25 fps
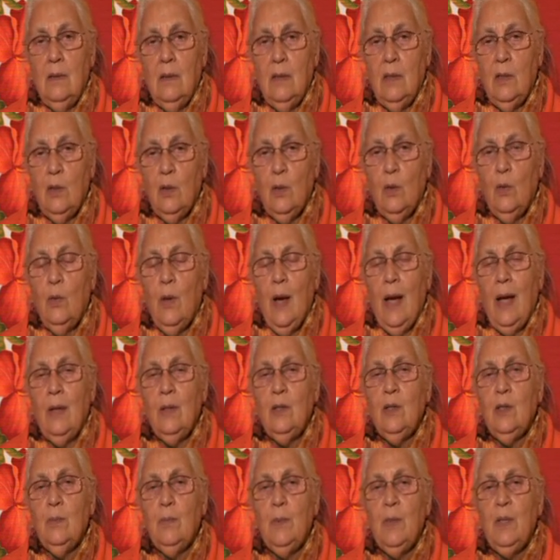This
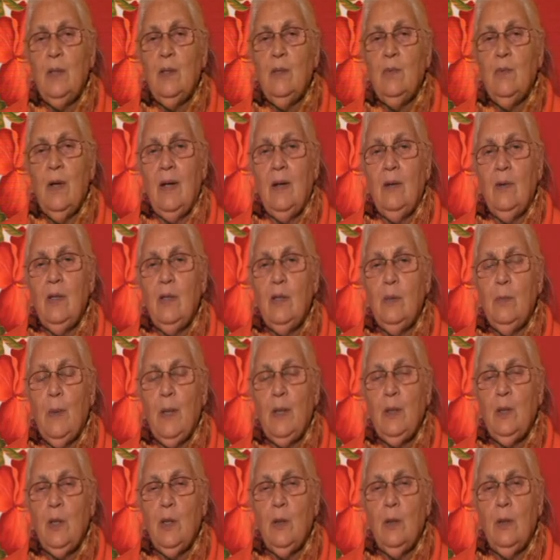Oahspe is very
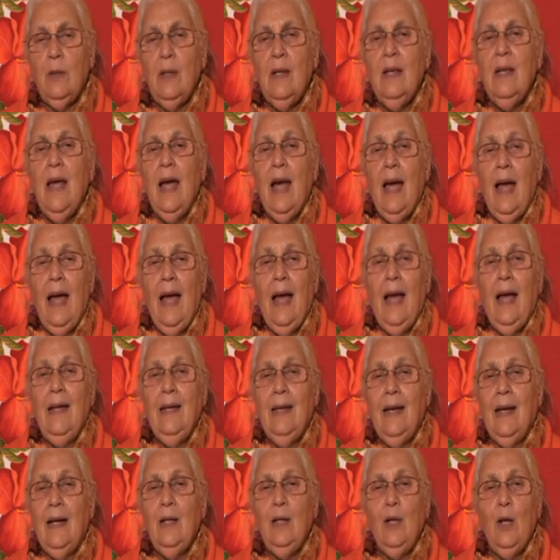special.
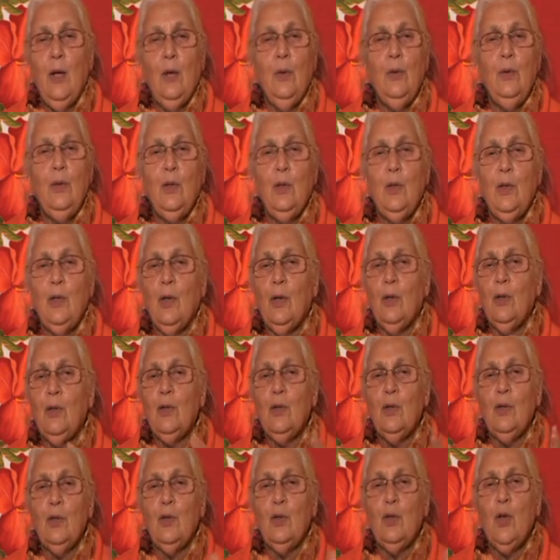And I know the
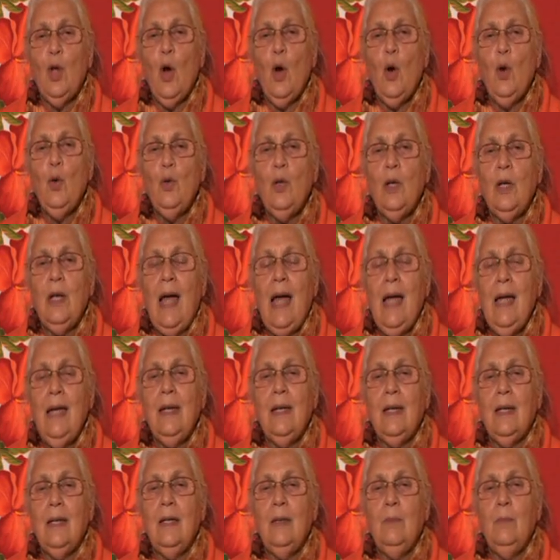churches don't
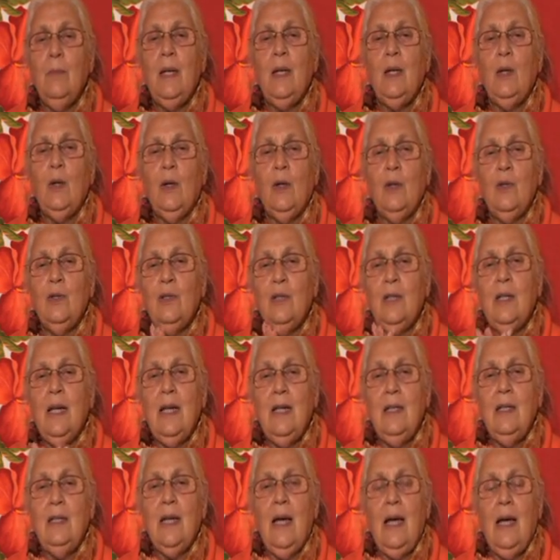like it because
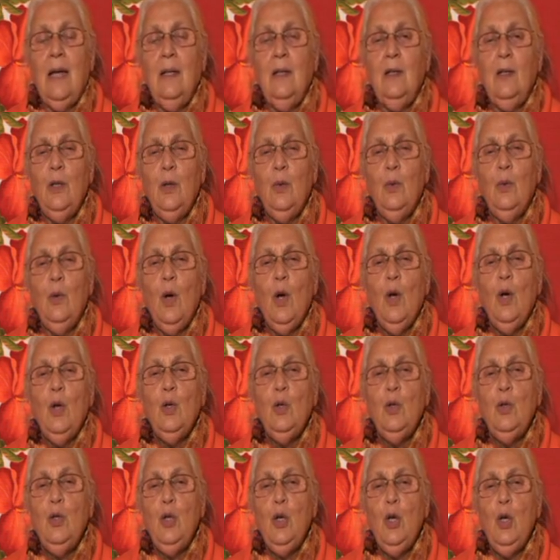they tell you,
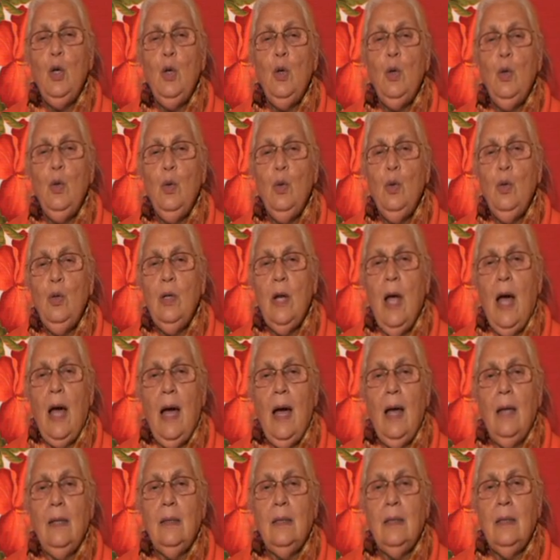do
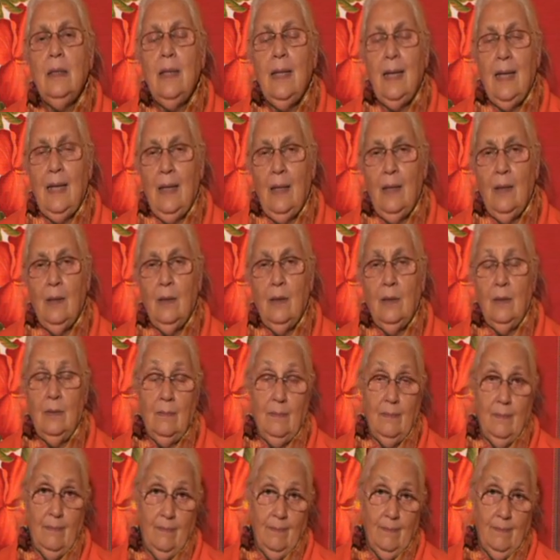not kill.